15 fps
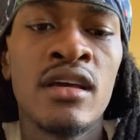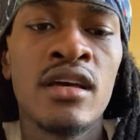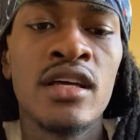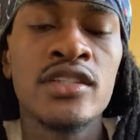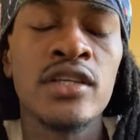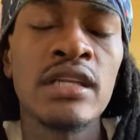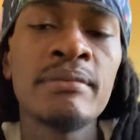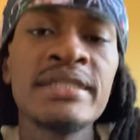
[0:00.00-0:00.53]

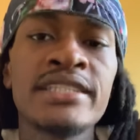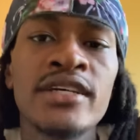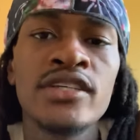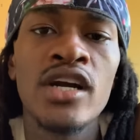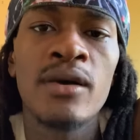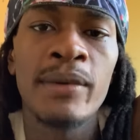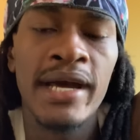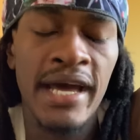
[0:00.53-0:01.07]
So let me tell
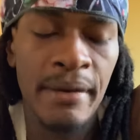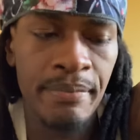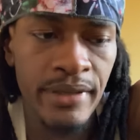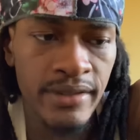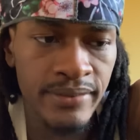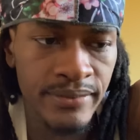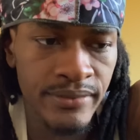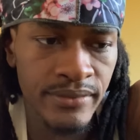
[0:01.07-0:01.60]
y'all what
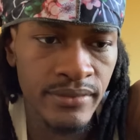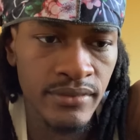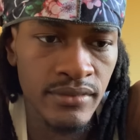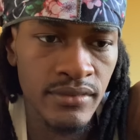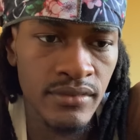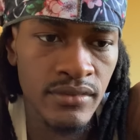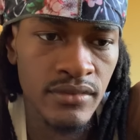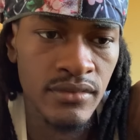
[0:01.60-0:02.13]
happened.
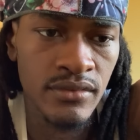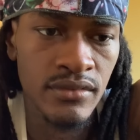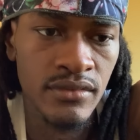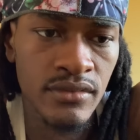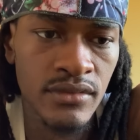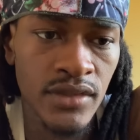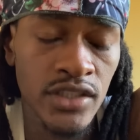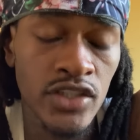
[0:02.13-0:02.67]

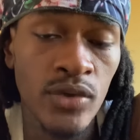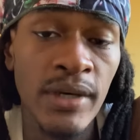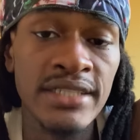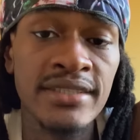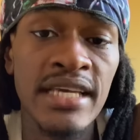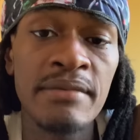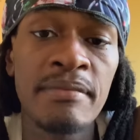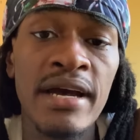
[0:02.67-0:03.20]
So I
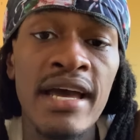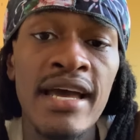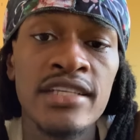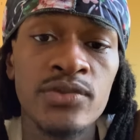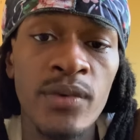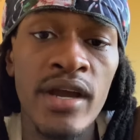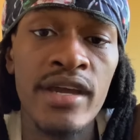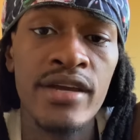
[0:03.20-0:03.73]
set my
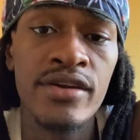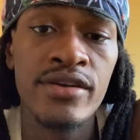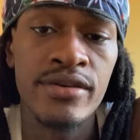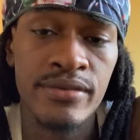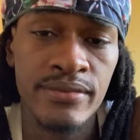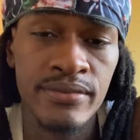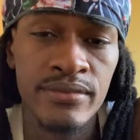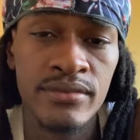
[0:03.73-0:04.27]
ass right
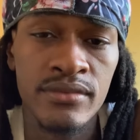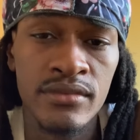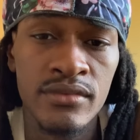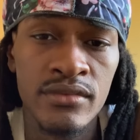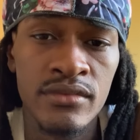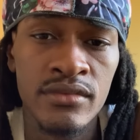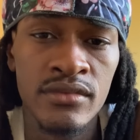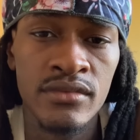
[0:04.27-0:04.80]
here.
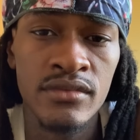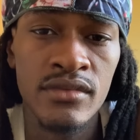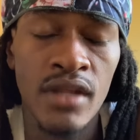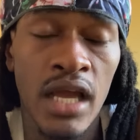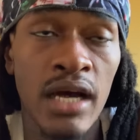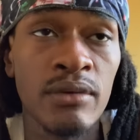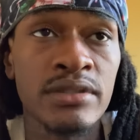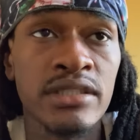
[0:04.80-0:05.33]

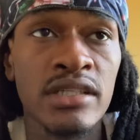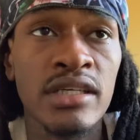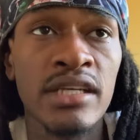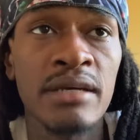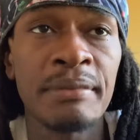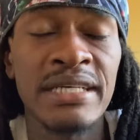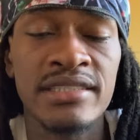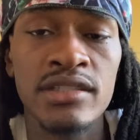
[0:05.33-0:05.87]
I was
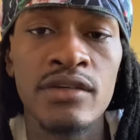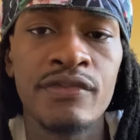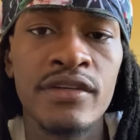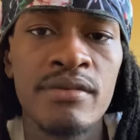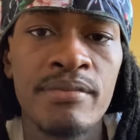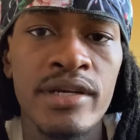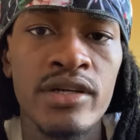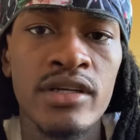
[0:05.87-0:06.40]
looking at myself
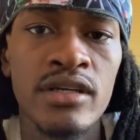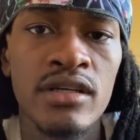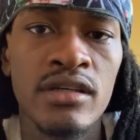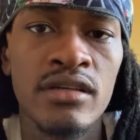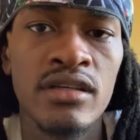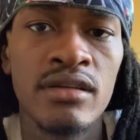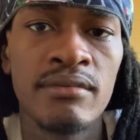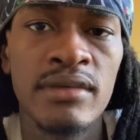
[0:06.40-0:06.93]
in the mirror
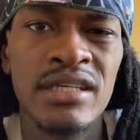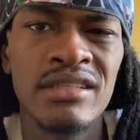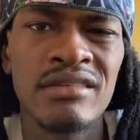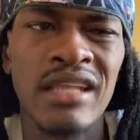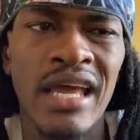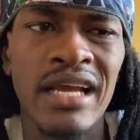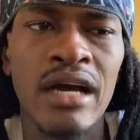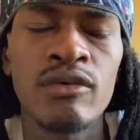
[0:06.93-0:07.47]

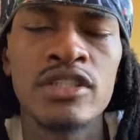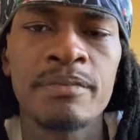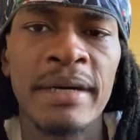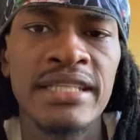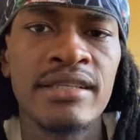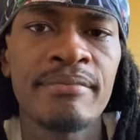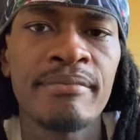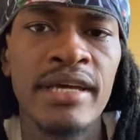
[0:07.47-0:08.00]
like I was
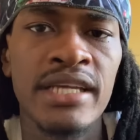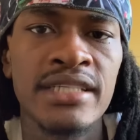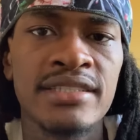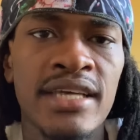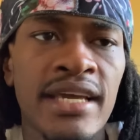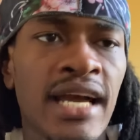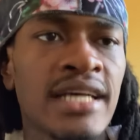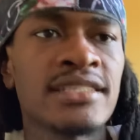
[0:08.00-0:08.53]
about to
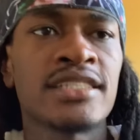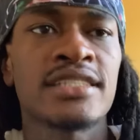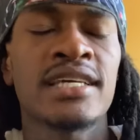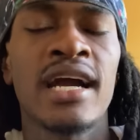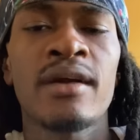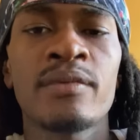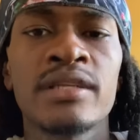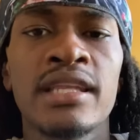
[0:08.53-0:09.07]
meditate. I just
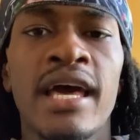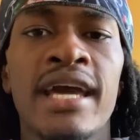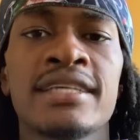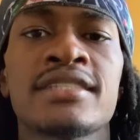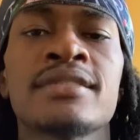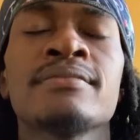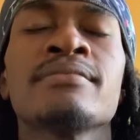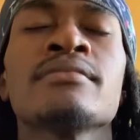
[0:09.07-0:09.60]
got
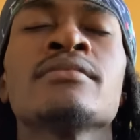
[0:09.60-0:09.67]
relaxed.